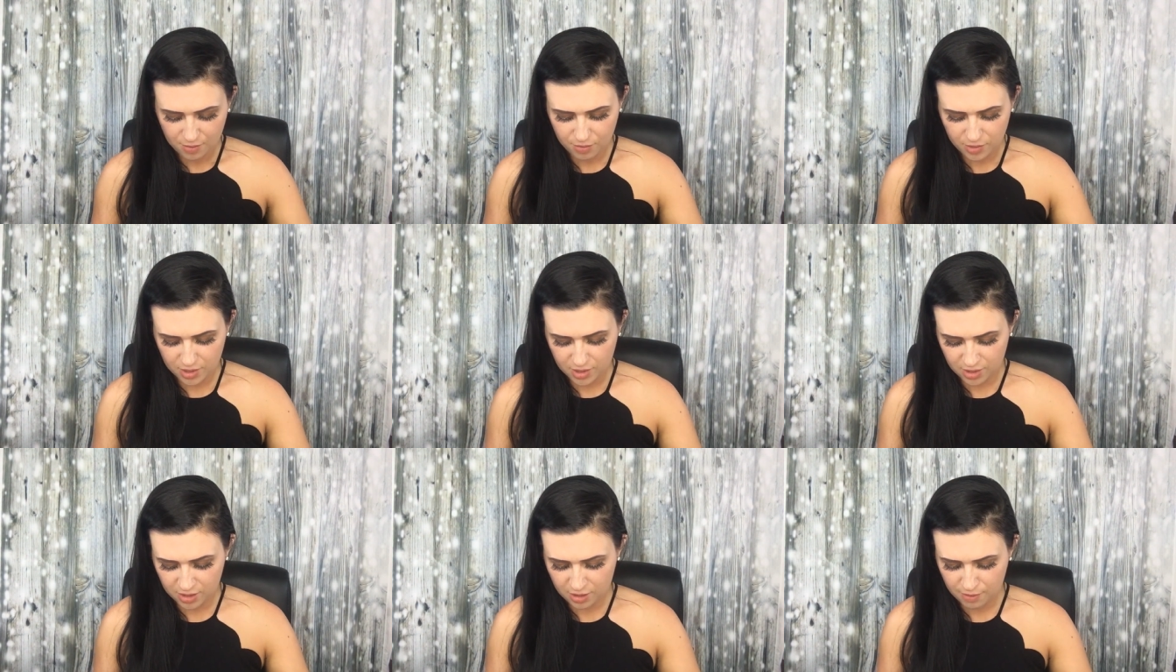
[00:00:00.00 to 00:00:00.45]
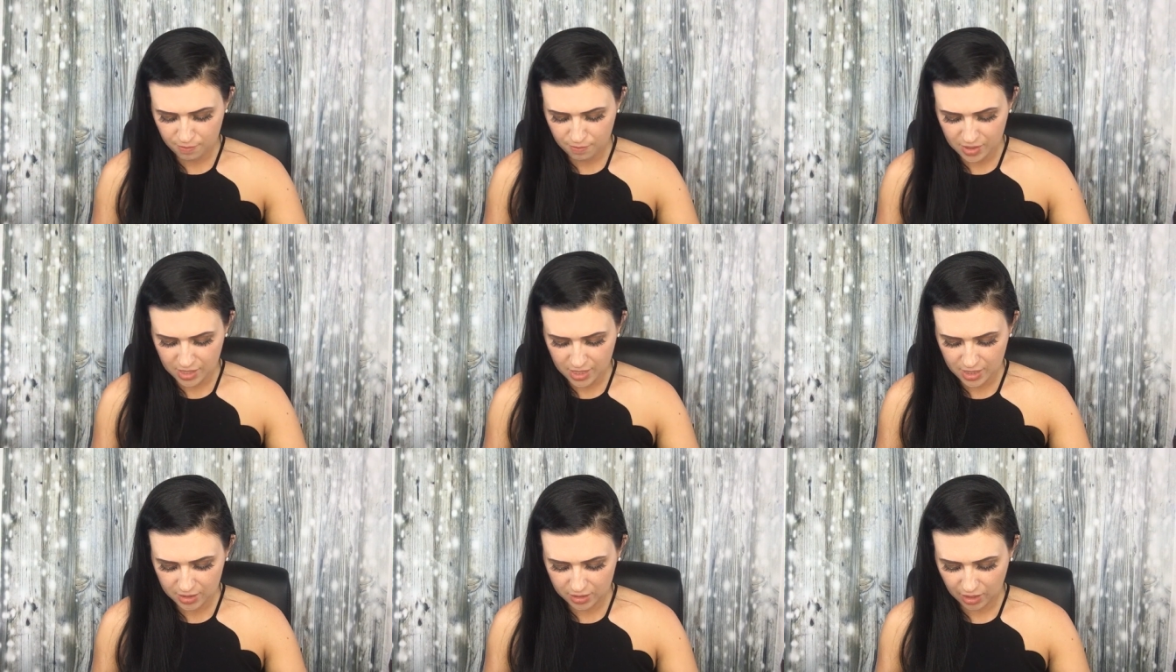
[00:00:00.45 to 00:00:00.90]
But in the
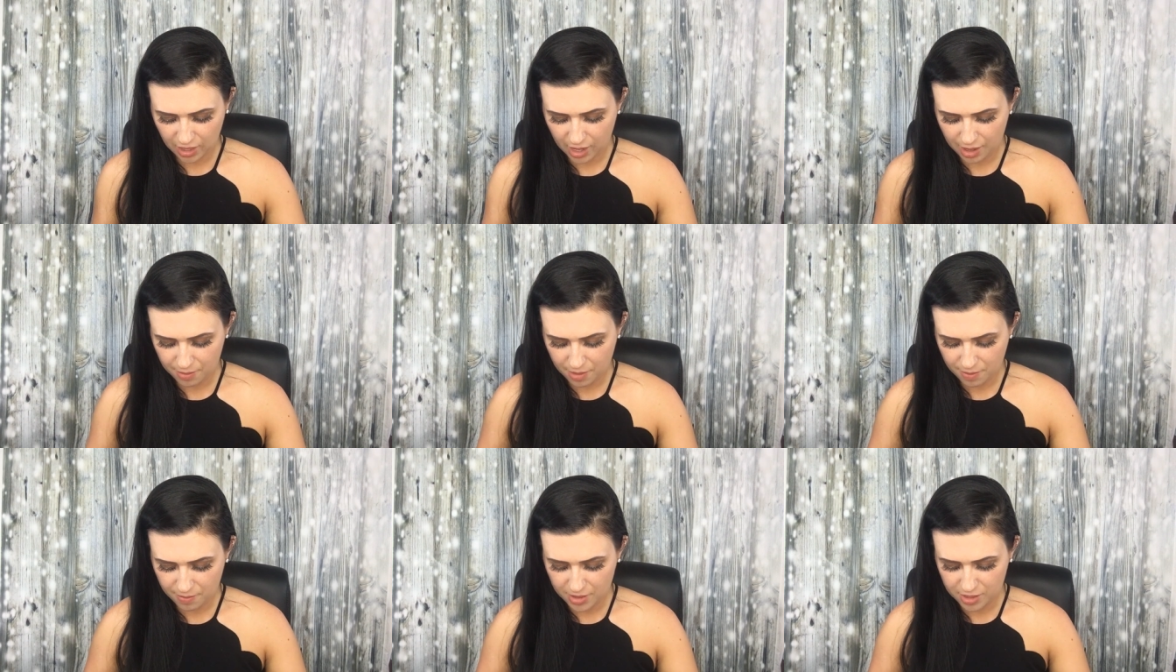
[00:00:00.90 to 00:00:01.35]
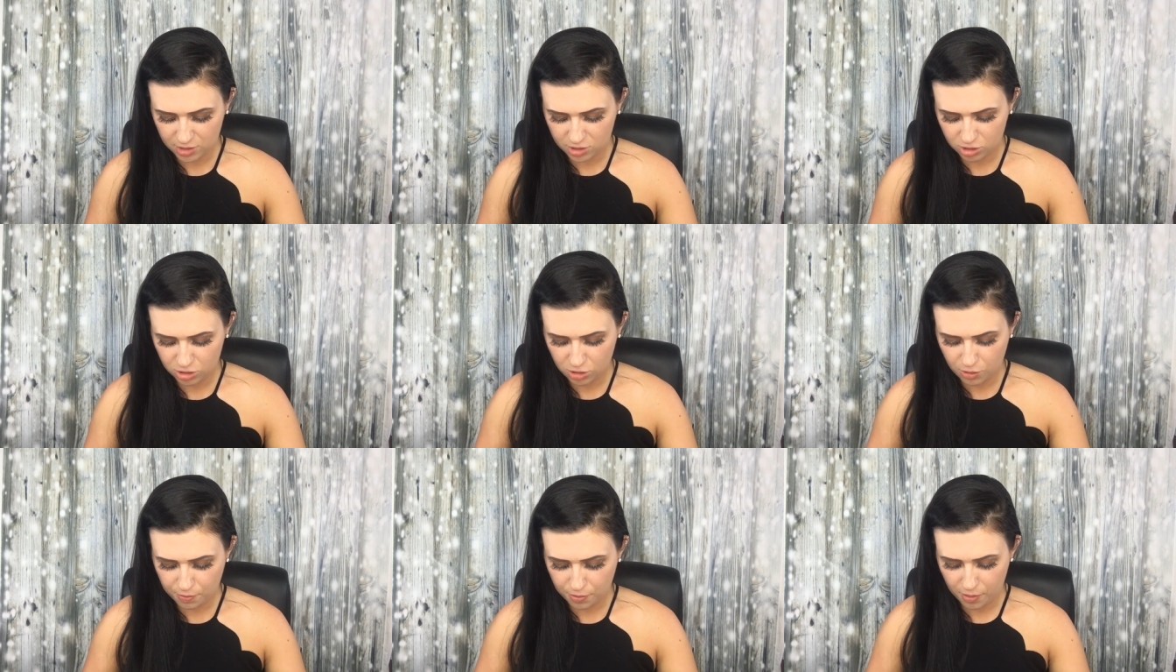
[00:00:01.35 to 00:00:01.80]
meantime, I mean,
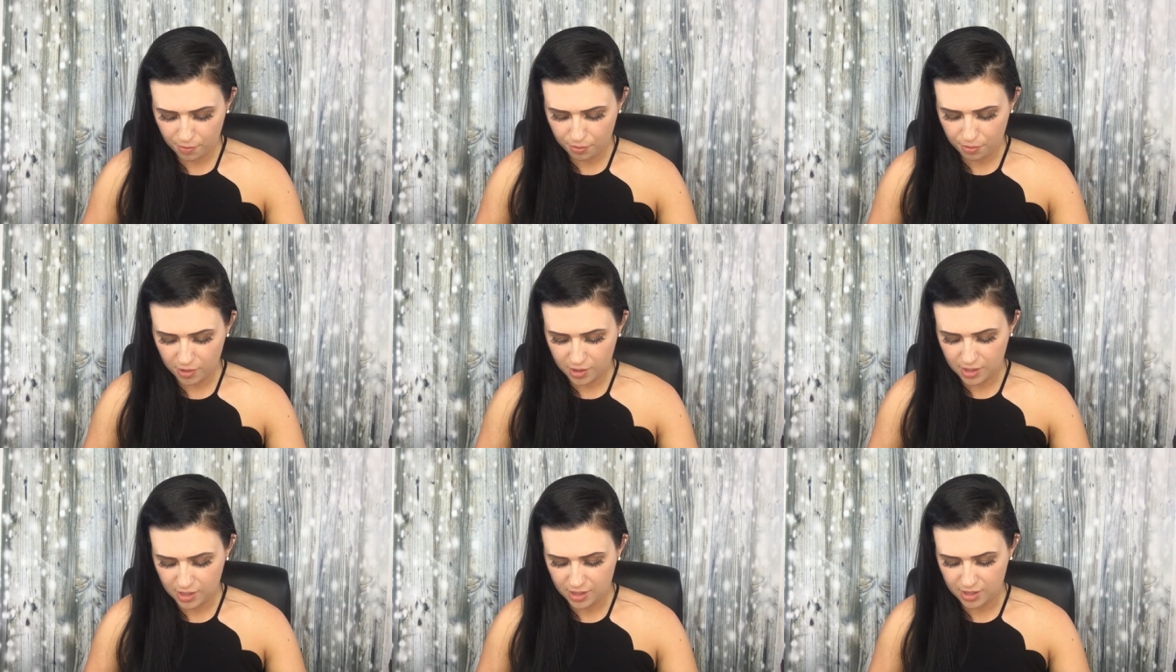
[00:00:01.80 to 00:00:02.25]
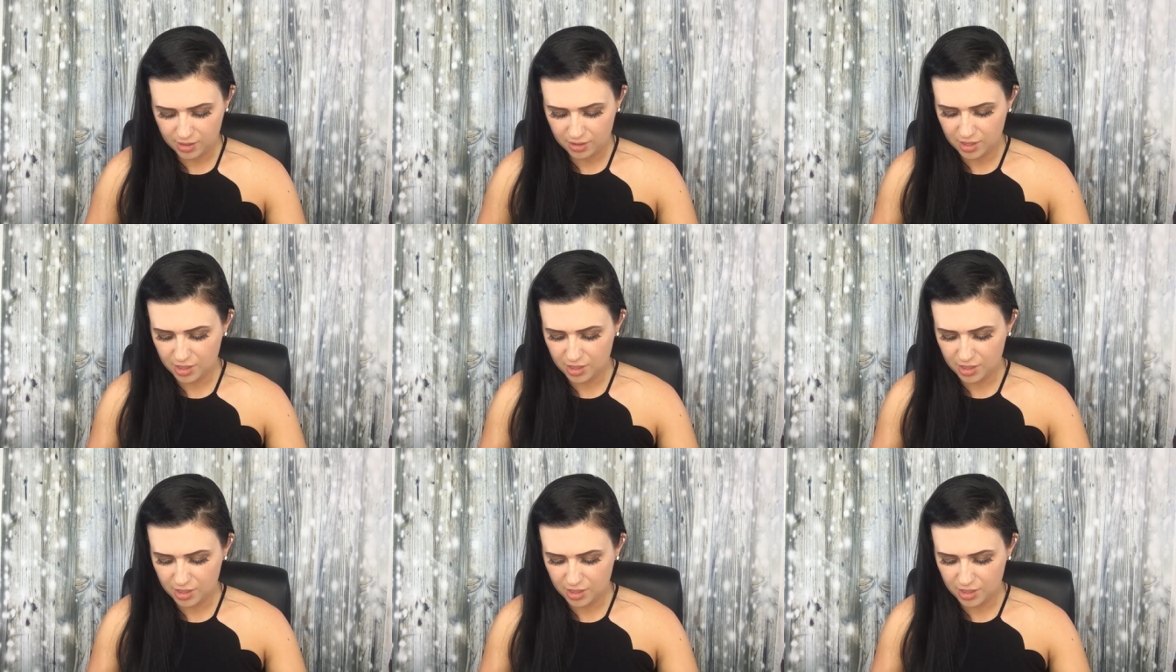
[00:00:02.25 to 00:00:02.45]
super pretty.